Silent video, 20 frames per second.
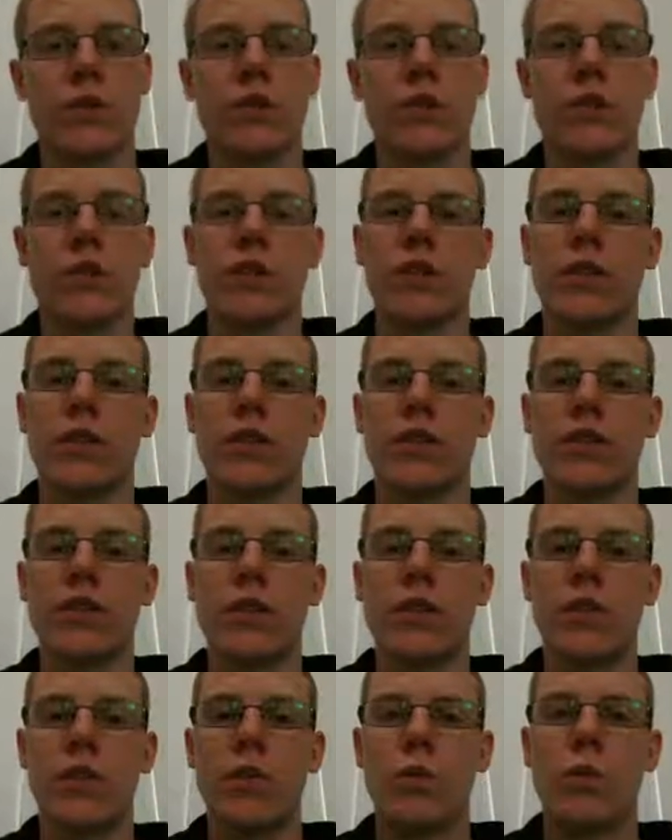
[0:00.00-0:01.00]
So
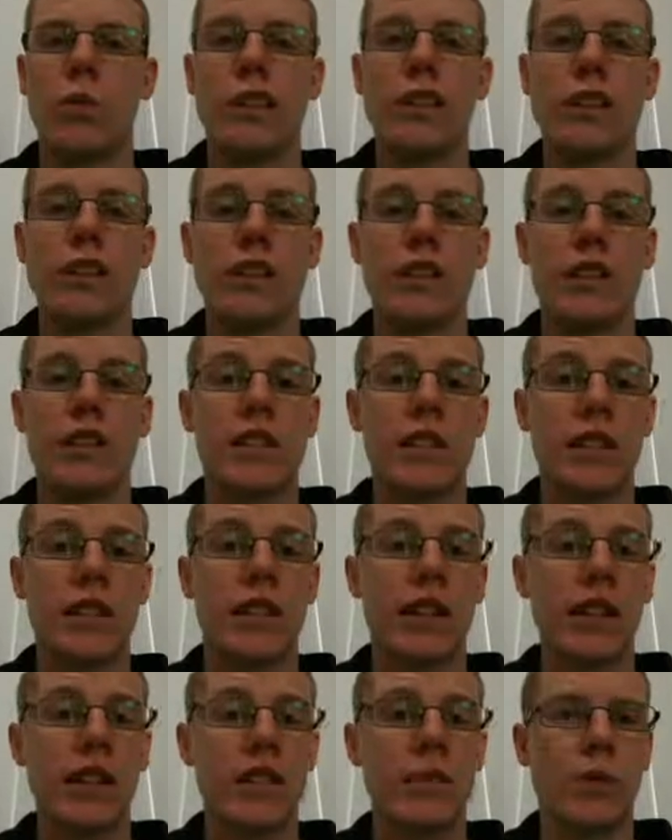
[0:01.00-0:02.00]
we discussed
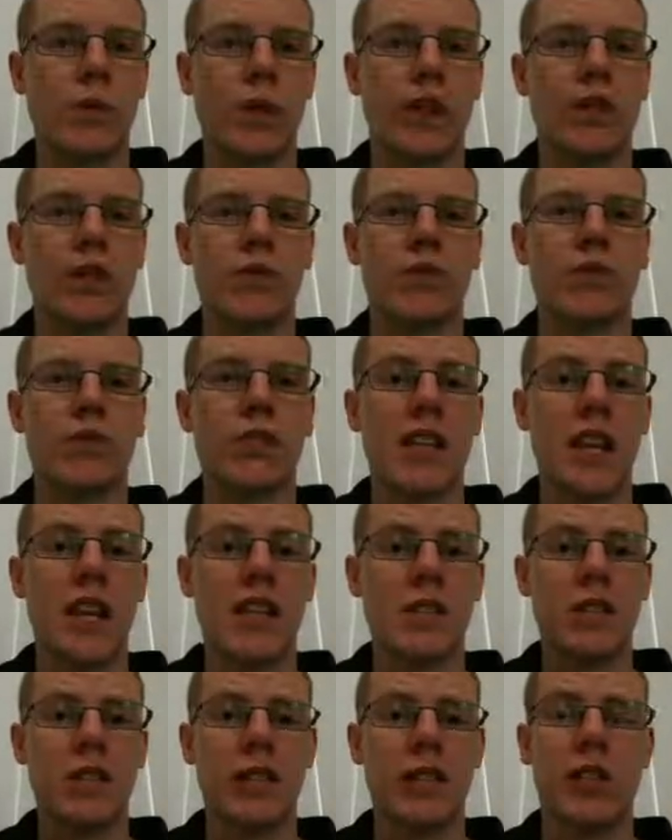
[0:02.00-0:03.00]
last week on
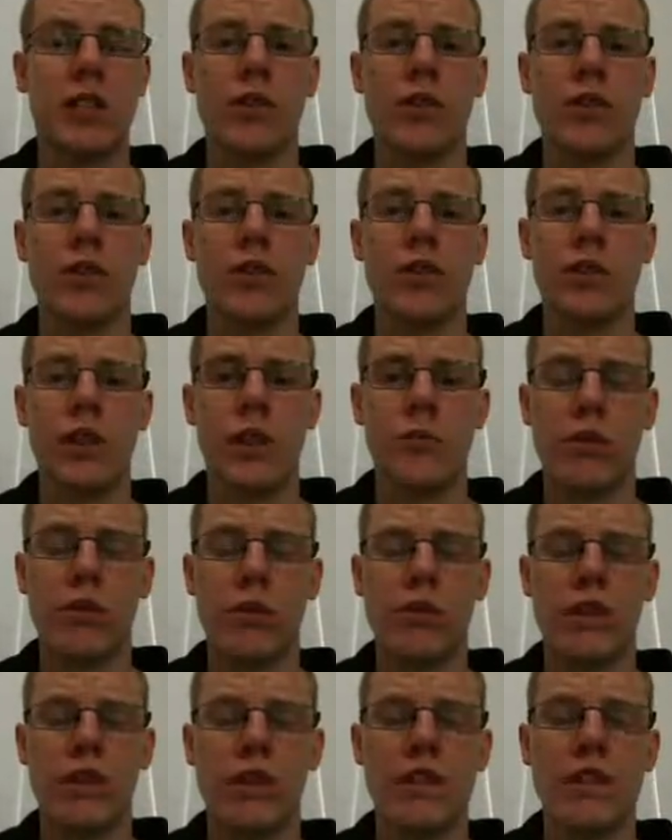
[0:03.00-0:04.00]
scheduling on a
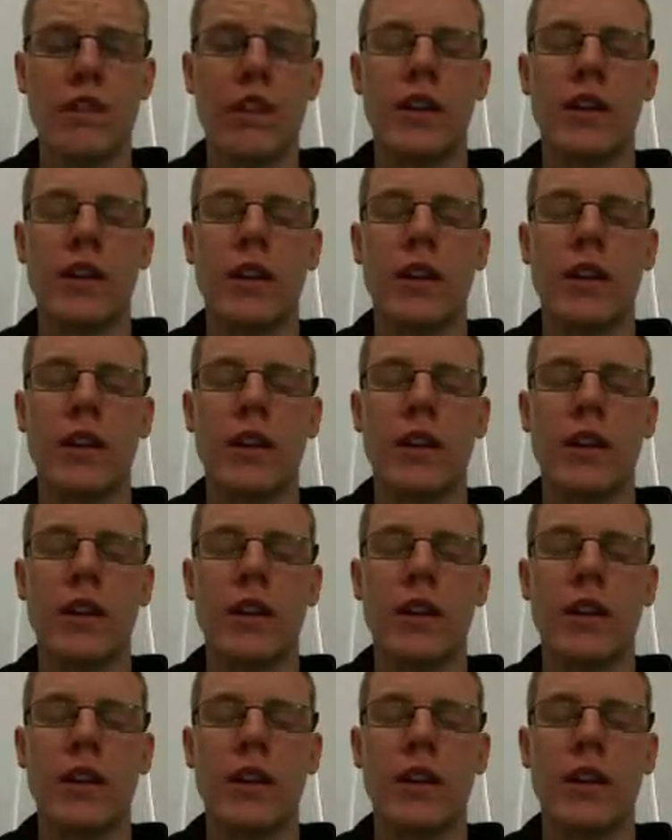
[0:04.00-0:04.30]
uniprocessor.